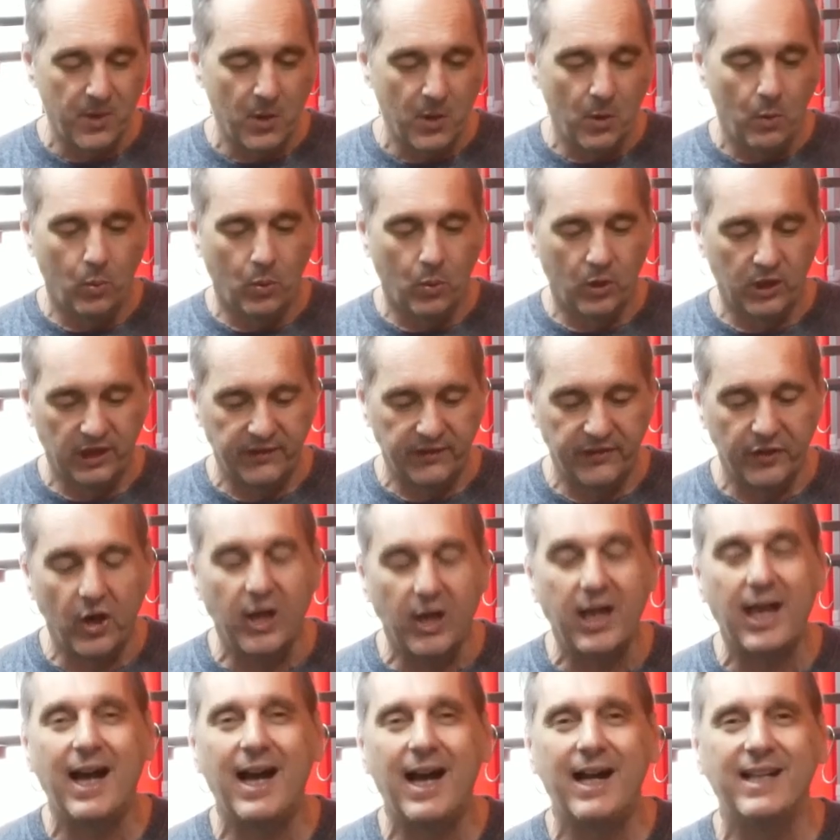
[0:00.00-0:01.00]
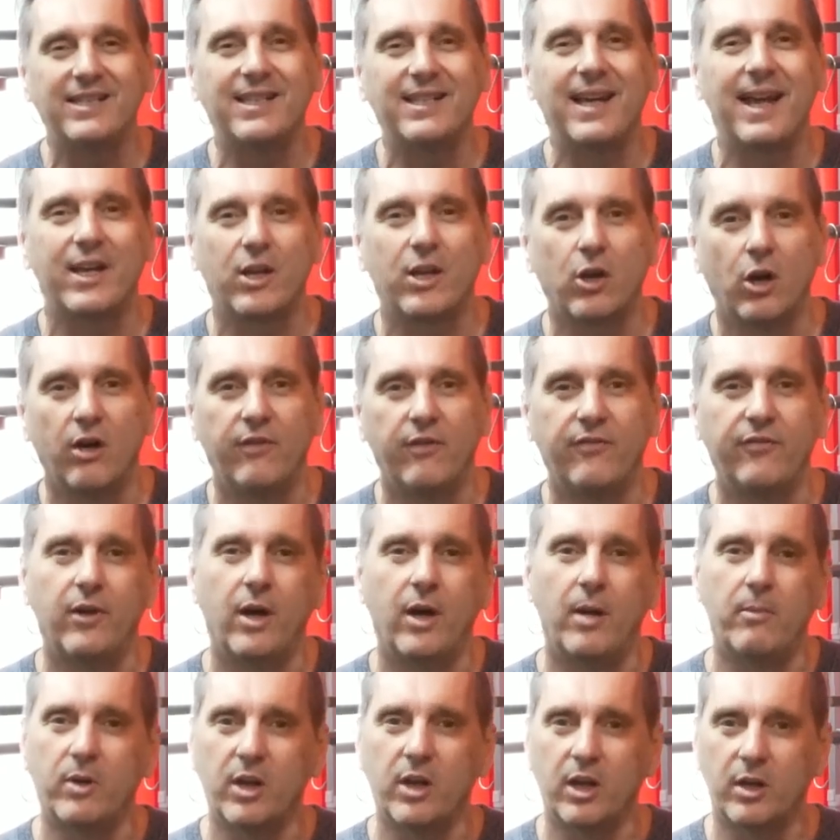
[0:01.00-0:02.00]
Whatever I can't take off,
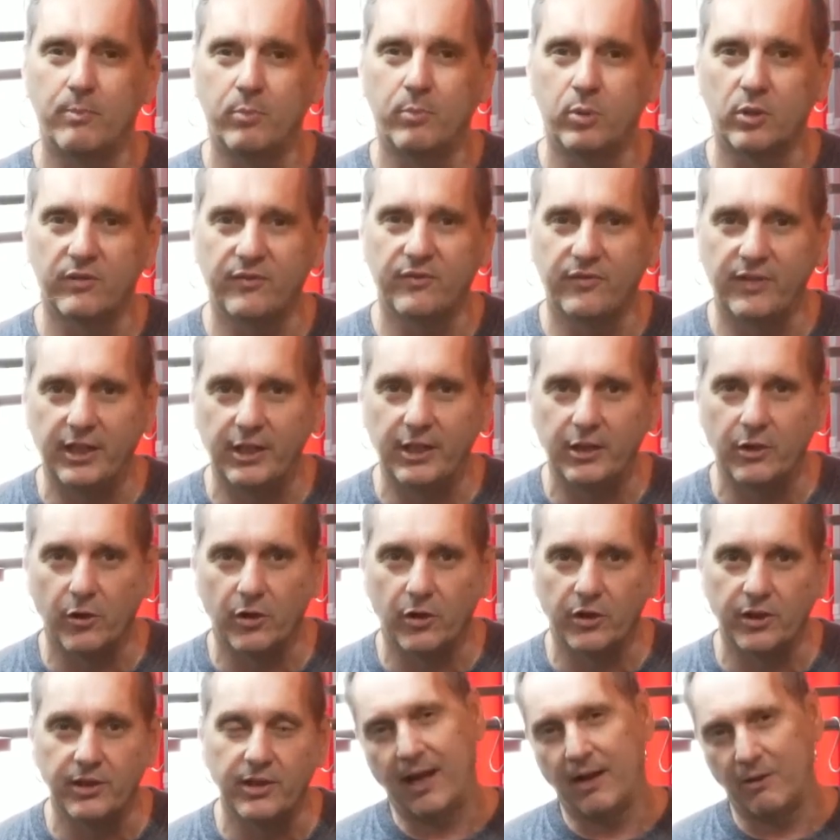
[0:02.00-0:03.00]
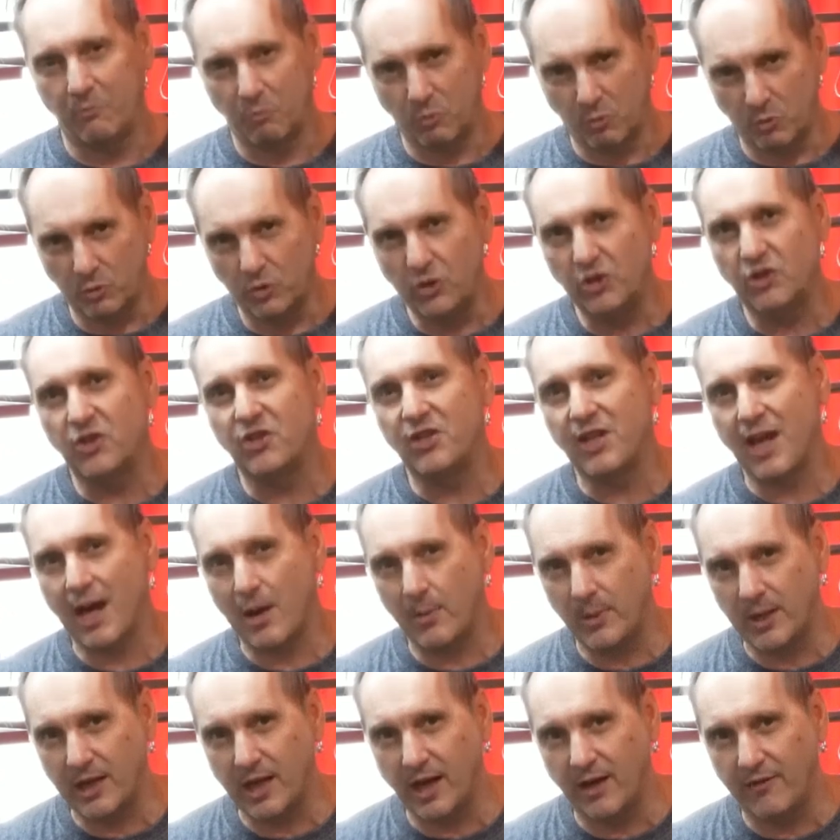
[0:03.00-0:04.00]
I'm going to put vinegar on it. We'll just see how
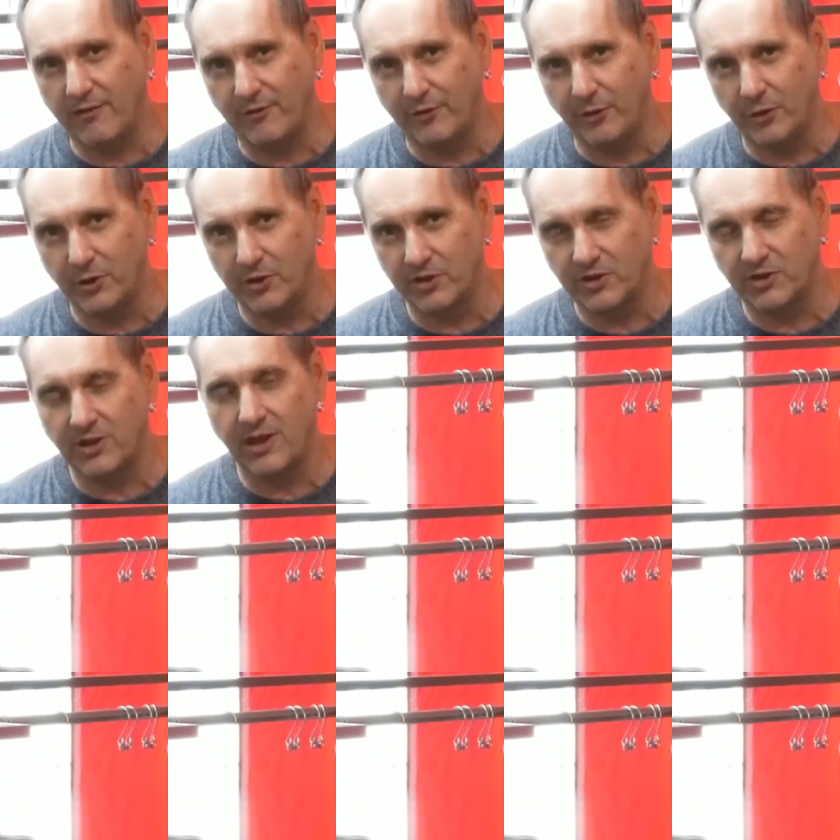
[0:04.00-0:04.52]
we go first.